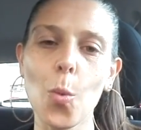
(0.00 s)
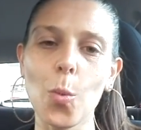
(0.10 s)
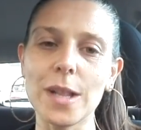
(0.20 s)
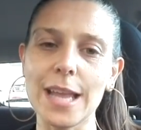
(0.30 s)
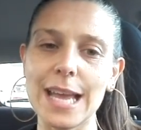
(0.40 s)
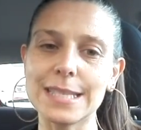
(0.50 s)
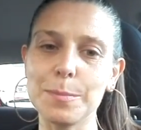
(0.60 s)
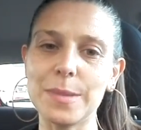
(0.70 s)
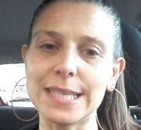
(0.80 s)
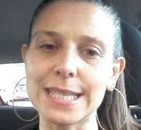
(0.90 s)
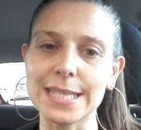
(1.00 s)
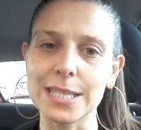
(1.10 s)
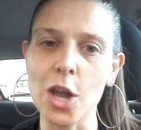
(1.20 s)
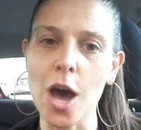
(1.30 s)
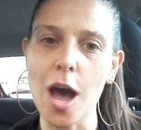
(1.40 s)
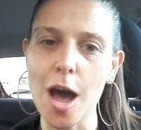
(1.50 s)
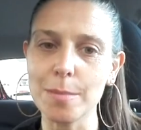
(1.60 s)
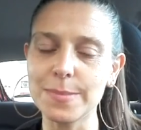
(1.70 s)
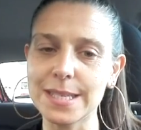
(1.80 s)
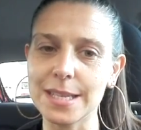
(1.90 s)
well, has a bit
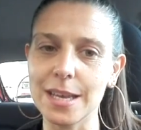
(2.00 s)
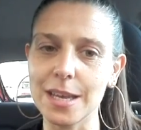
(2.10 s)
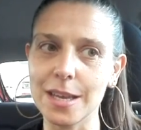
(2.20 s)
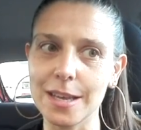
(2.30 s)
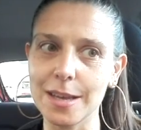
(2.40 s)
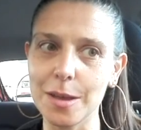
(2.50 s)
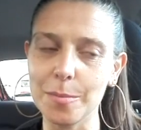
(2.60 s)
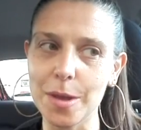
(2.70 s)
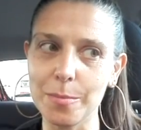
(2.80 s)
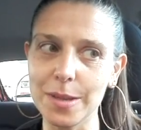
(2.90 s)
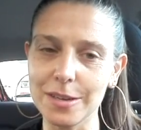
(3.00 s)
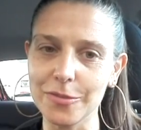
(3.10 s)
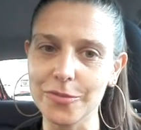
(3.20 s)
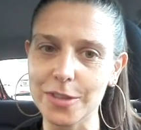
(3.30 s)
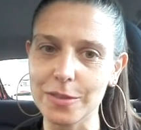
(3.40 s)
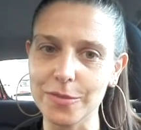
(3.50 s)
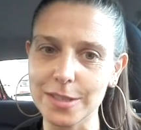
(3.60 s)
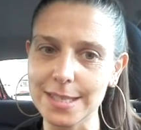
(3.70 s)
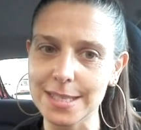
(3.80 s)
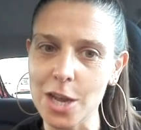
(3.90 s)
snobs, a bit of
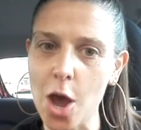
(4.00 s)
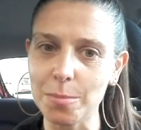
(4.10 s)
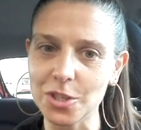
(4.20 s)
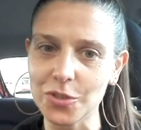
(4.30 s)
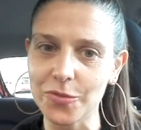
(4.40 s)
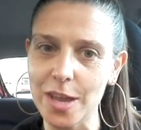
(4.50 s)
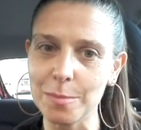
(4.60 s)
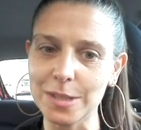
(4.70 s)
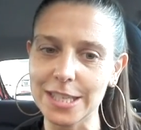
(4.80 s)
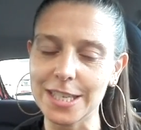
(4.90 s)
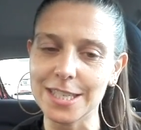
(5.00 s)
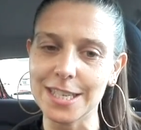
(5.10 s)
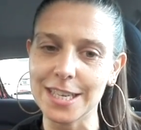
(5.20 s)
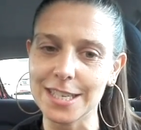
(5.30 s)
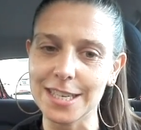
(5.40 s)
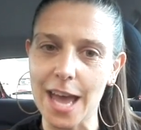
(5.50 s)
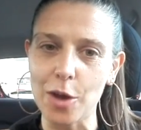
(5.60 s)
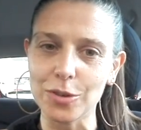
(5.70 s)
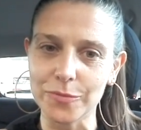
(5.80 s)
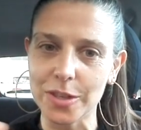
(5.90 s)
a snobbish family and
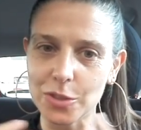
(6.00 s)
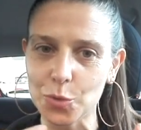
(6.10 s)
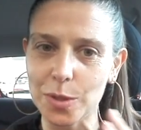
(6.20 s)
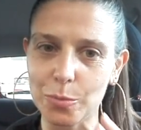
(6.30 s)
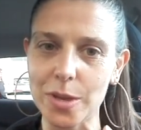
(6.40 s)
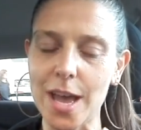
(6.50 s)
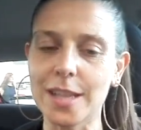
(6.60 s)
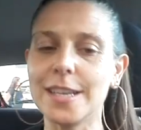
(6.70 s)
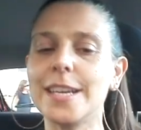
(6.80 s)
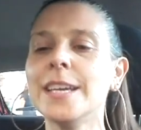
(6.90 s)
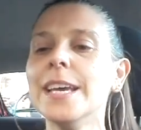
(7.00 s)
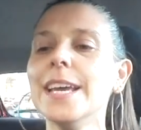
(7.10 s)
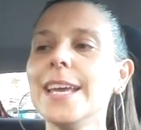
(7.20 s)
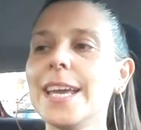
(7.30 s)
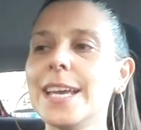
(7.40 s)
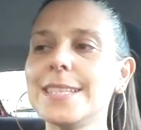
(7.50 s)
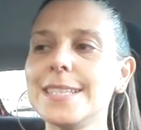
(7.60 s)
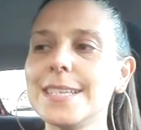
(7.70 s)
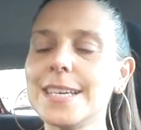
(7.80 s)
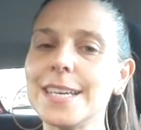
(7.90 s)
out of touch with reality.
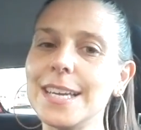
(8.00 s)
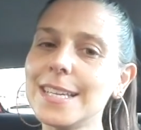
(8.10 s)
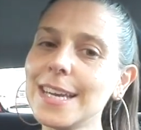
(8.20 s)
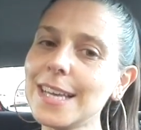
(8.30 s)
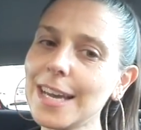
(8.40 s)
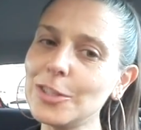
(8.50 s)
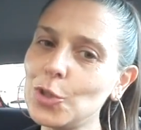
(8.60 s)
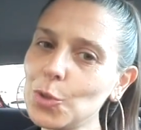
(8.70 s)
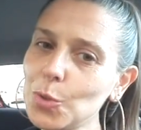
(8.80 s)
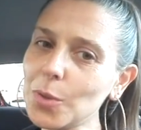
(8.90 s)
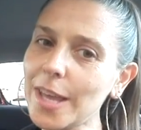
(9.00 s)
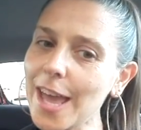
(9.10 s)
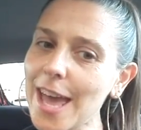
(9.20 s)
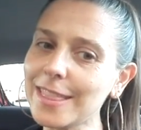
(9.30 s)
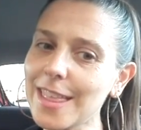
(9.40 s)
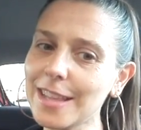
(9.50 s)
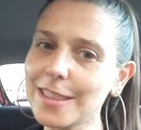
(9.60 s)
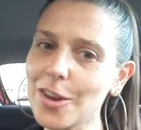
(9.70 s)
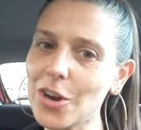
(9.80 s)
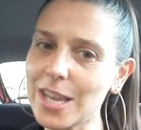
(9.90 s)
And I do get
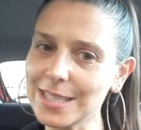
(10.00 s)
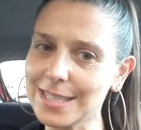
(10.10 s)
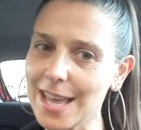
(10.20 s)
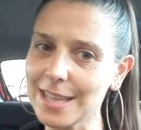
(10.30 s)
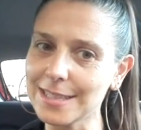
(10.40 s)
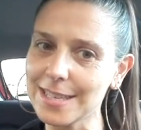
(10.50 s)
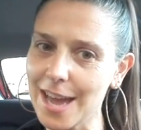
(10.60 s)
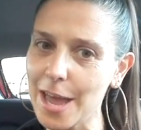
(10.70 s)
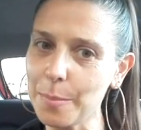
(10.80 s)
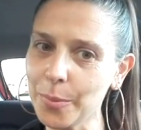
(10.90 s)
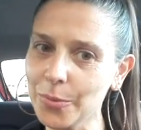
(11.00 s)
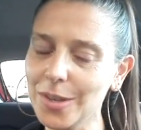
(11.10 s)
that there is that type.